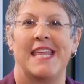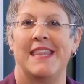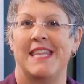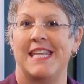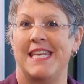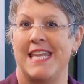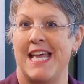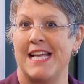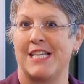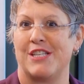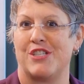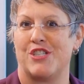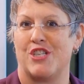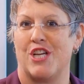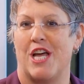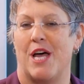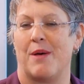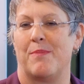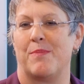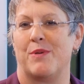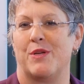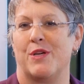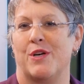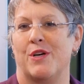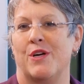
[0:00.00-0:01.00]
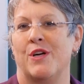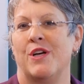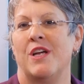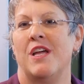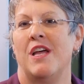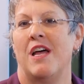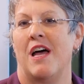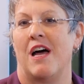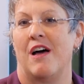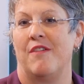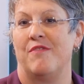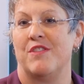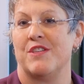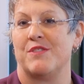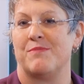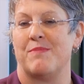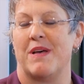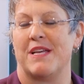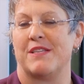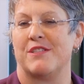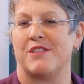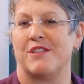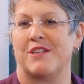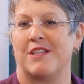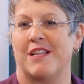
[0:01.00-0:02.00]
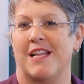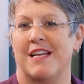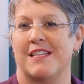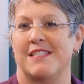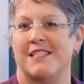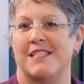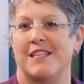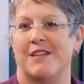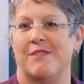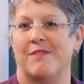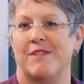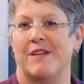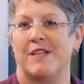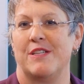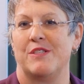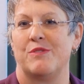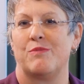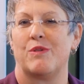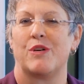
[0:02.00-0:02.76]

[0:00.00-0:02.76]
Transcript: In the next chapter of this masterclass series,